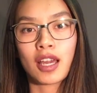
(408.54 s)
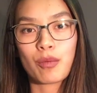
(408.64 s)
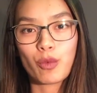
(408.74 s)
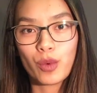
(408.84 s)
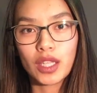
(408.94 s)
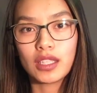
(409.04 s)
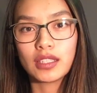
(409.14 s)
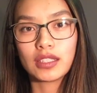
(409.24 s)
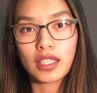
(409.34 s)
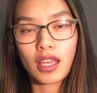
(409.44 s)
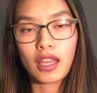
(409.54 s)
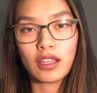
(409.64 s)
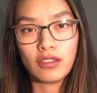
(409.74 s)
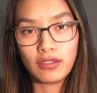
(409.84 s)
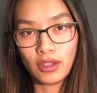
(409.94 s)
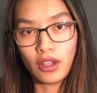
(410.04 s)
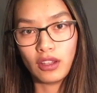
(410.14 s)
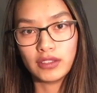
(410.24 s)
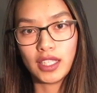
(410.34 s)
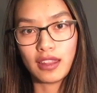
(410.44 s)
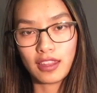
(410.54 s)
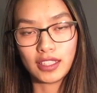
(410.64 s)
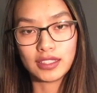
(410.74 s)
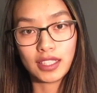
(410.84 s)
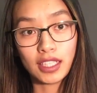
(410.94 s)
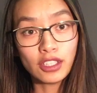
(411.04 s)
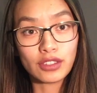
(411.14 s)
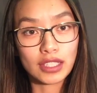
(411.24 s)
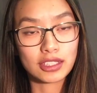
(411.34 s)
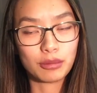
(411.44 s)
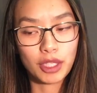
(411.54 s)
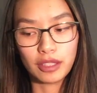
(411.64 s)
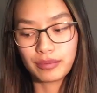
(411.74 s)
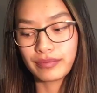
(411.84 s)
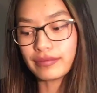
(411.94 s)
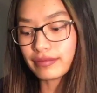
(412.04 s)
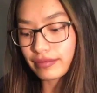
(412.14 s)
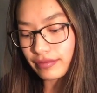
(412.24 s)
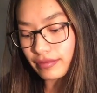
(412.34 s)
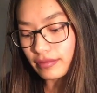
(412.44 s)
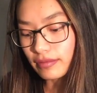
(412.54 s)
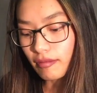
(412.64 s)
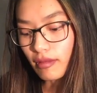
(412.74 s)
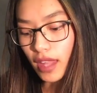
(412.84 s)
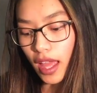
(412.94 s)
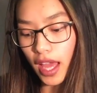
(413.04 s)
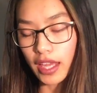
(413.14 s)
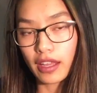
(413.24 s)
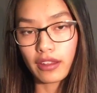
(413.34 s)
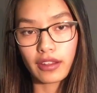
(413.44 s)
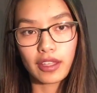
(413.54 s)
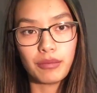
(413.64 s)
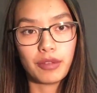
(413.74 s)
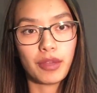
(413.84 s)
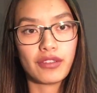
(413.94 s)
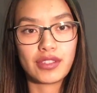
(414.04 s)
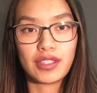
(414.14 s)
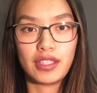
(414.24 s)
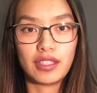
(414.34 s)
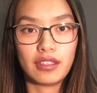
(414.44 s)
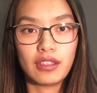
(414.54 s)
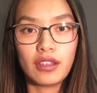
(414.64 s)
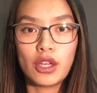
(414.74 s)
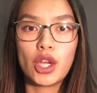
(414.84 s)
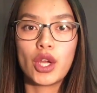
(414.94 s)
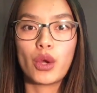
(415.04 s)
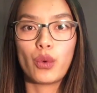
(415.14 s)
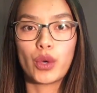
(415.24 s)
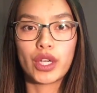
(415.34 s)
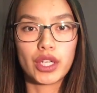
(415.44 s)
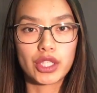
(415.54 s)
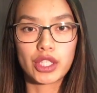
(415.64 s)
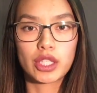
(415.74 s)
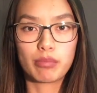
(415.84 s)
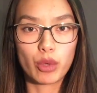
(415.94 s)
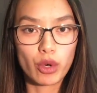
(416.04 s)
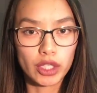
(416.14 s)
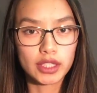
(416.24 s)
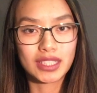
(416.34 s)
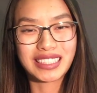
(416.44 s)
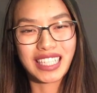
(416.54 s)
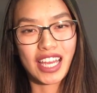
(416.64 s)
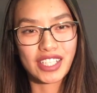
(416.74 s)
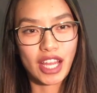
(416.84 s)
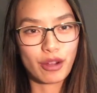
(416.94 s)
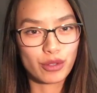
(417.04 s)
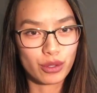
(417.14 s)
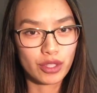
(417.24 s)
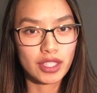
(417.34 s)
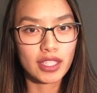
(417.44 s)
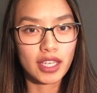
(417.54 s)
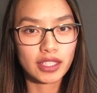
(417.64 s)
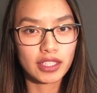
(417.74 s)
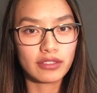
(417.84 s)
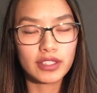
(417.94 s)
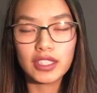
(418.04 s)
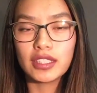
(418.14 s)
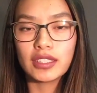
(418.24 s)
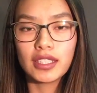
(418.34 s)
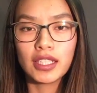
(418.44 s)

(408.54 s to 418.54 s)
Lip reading: I'm willing to get involved in things that interest me. Another theme you may have seen were sports/outdoorsy activities.